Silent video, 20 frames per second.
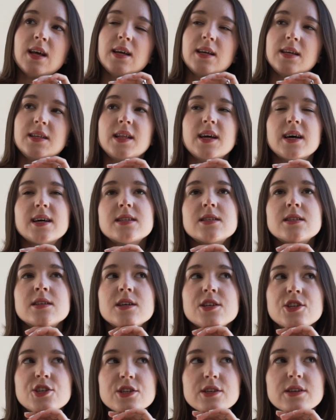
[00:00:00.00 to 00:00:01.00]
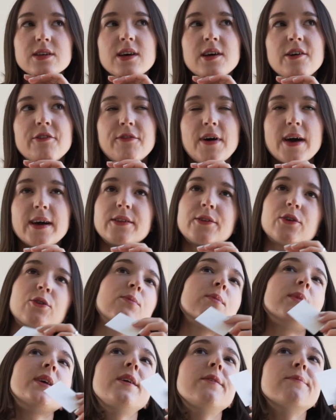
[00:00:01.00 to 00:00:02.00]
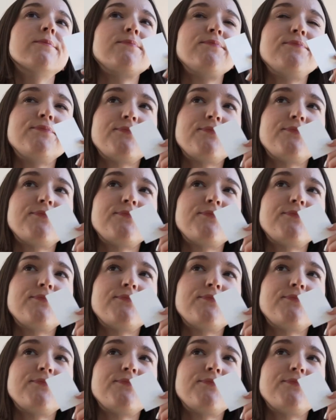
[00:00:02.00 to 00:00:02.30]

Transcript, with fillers: It has such effect on me,